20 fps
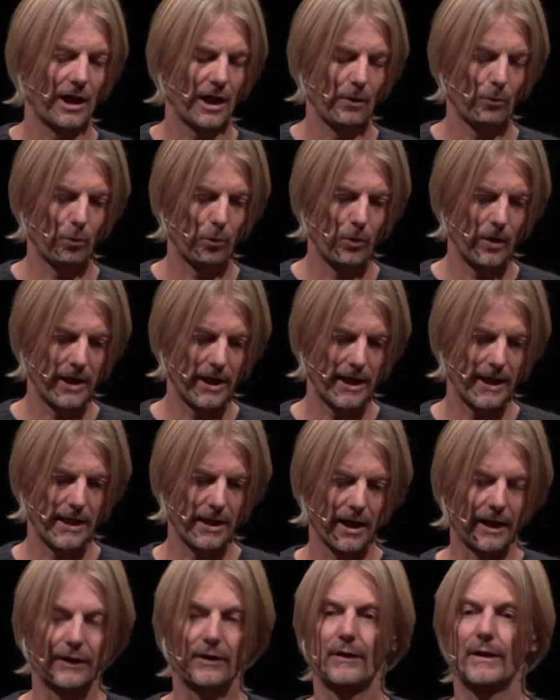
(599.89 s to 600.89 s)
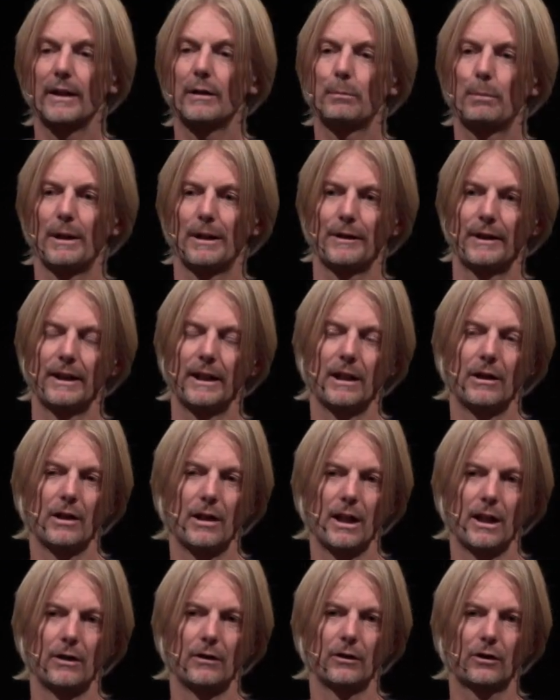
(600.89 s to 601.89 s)
we like to think about it in,
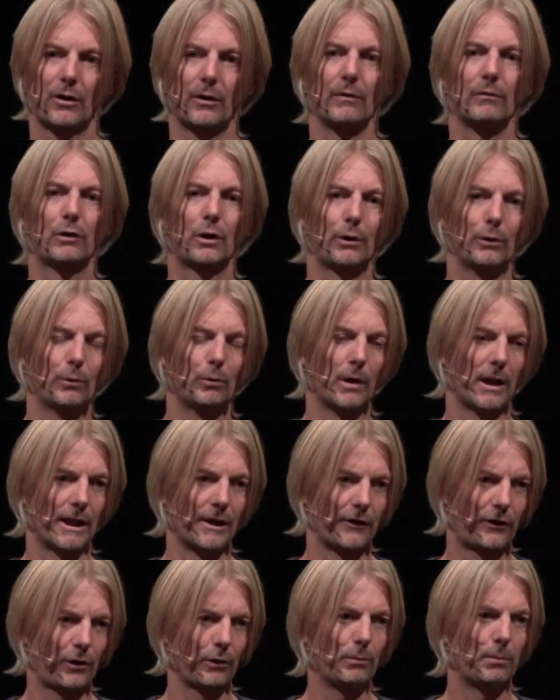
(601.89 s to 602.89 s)
in sort of two ways, two